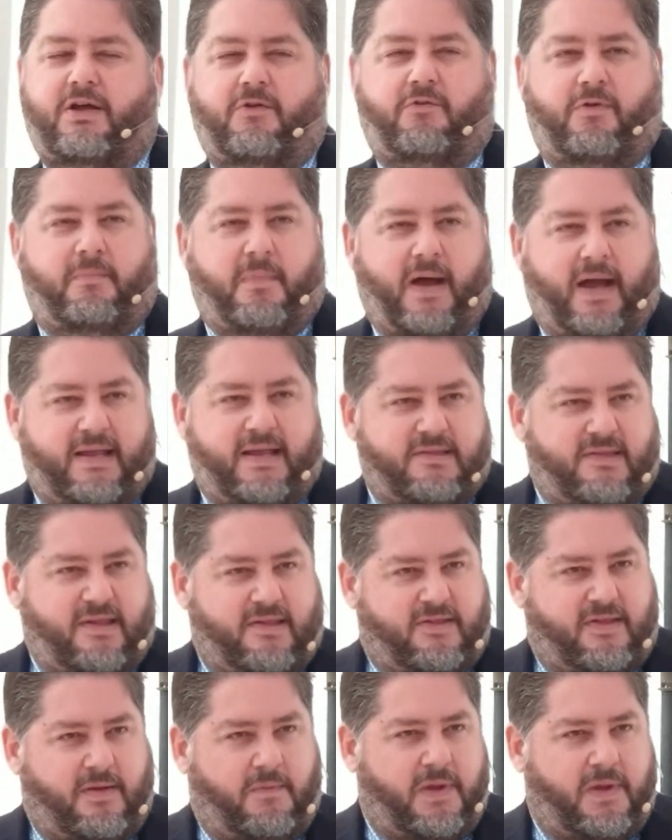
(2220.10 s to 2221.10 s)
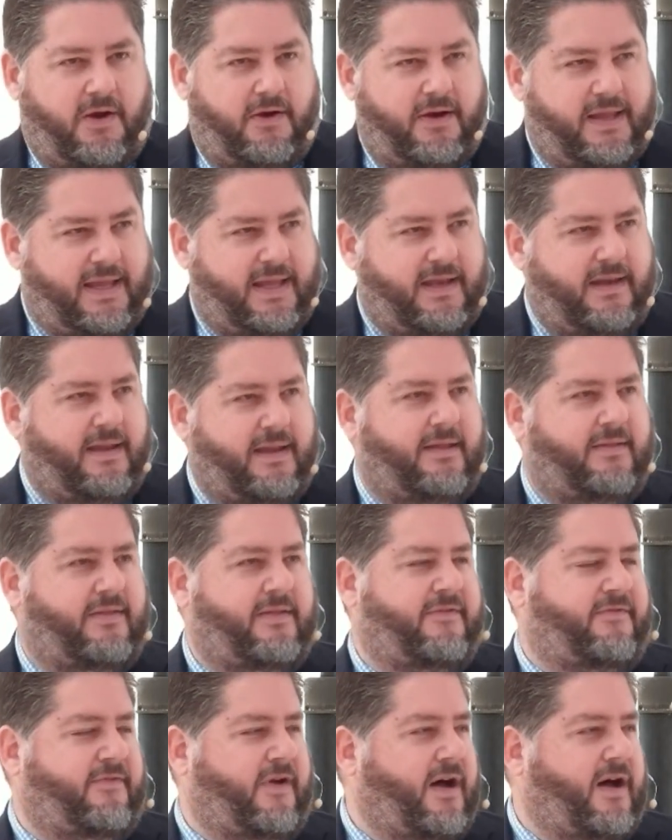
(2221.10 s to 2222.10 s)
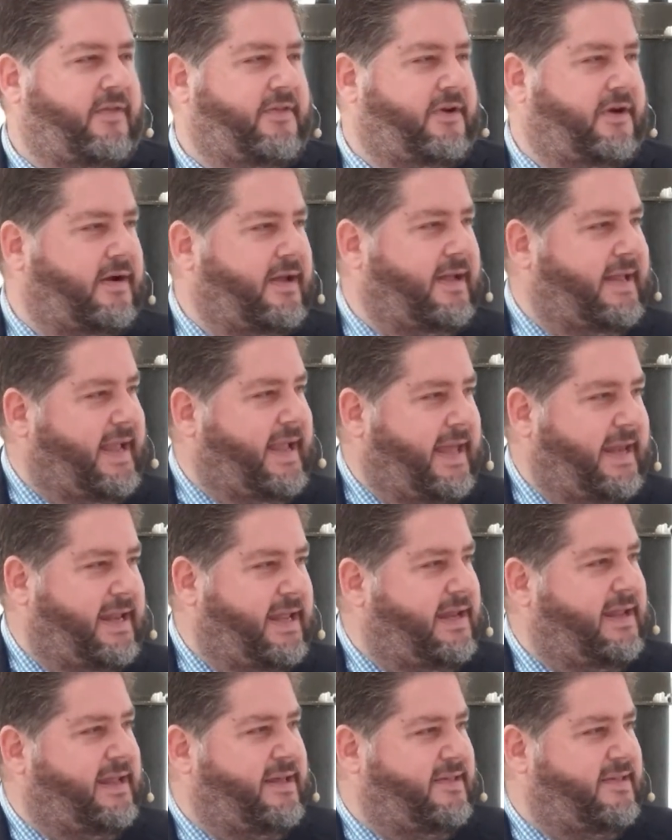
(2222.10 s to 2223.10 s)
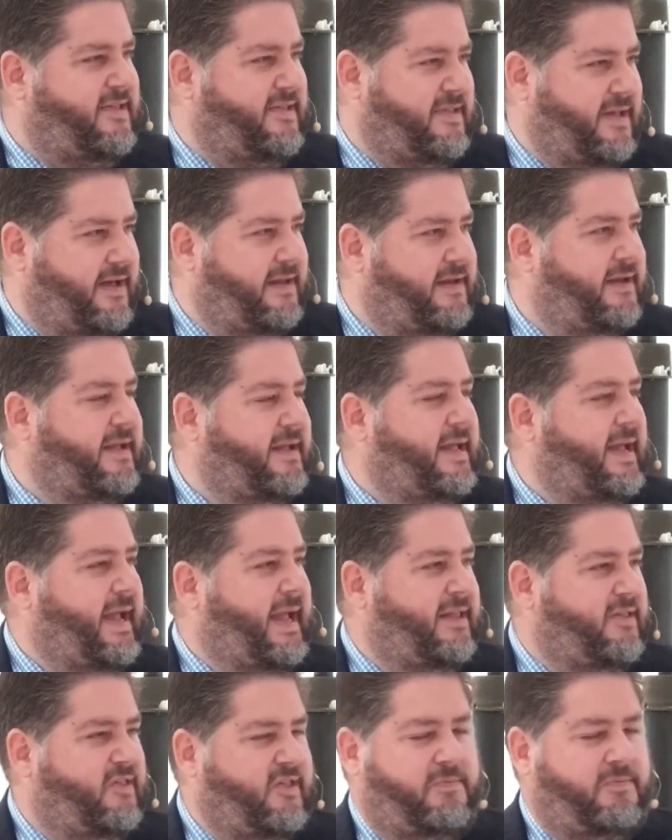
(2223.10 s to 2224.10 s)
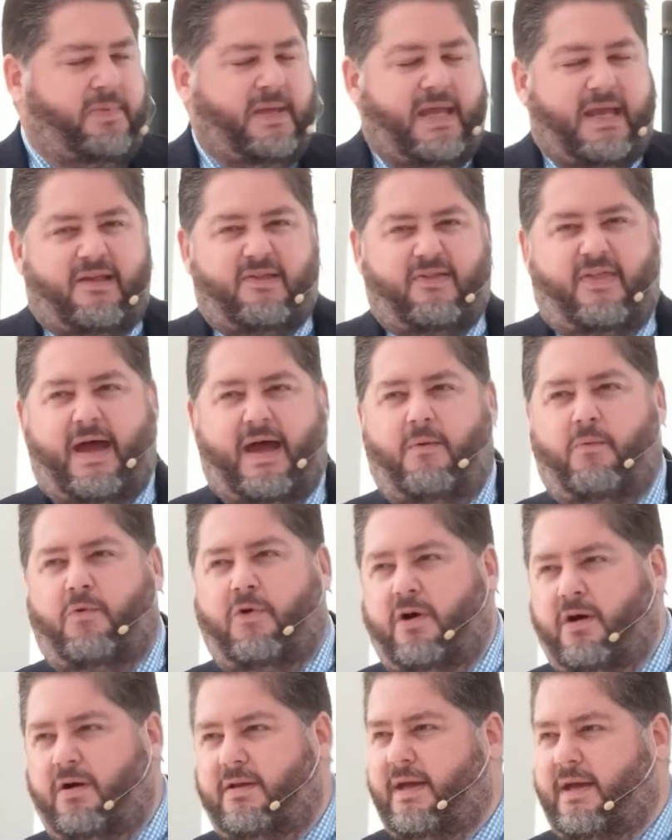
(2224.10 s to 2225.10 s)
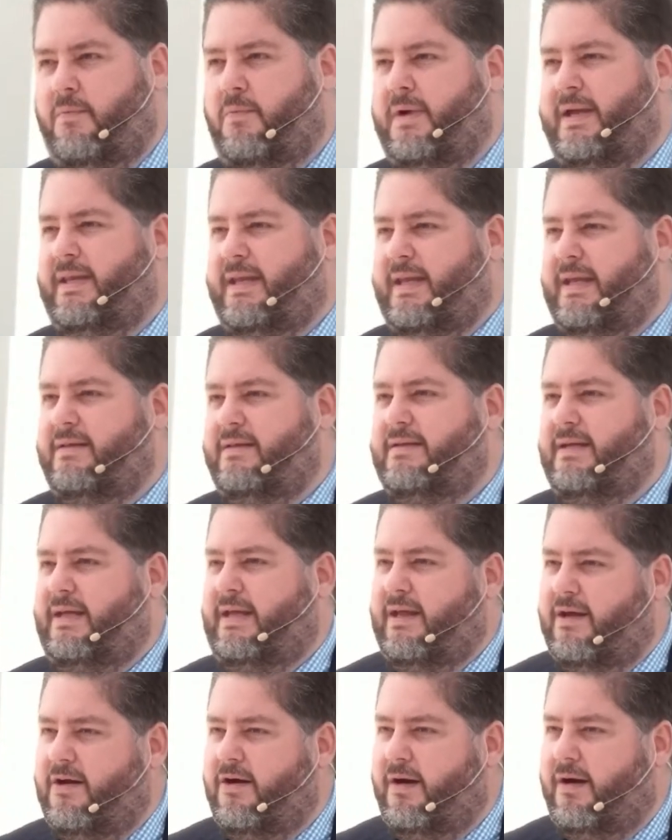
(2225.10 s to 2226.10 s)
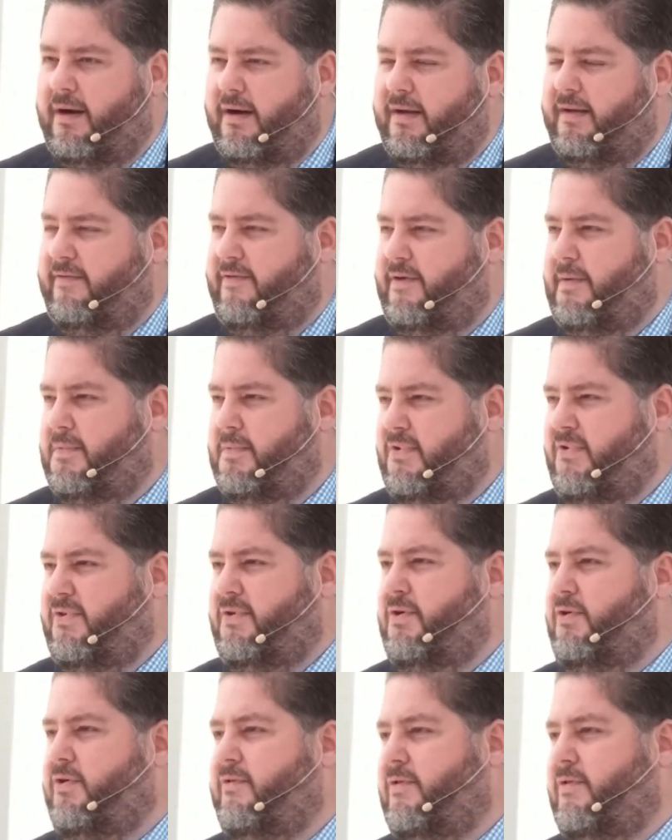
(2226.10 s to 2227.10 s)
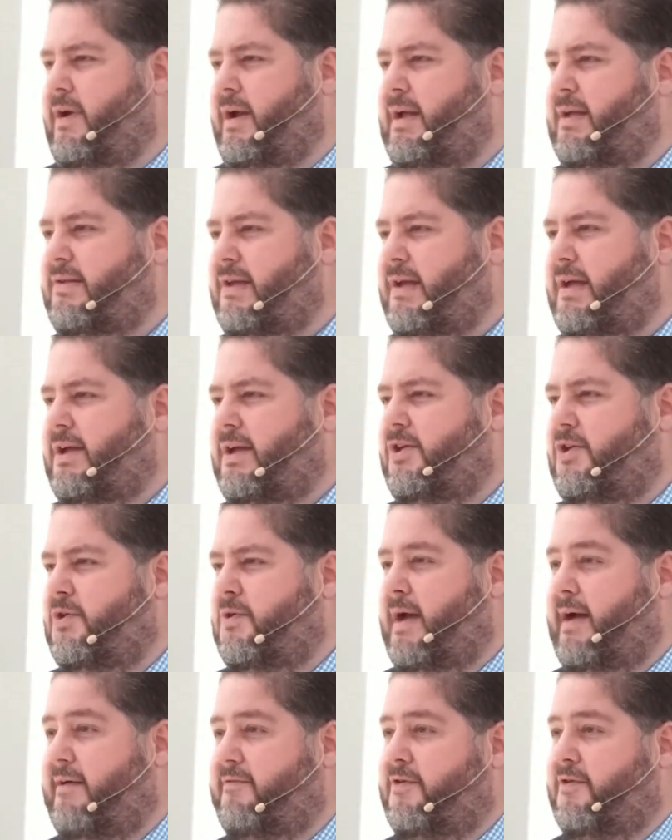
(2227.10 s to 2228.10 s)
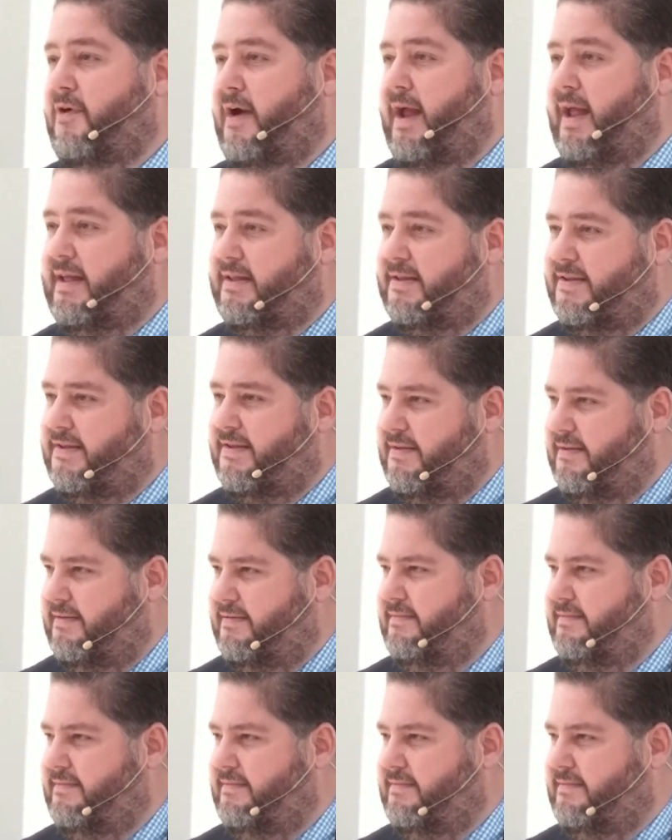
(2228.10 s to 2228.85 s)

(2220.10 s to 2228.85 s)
reminds us that we are in the Father and in his Son, and speaks that word that we need to hear from his throne of grace. You have grace,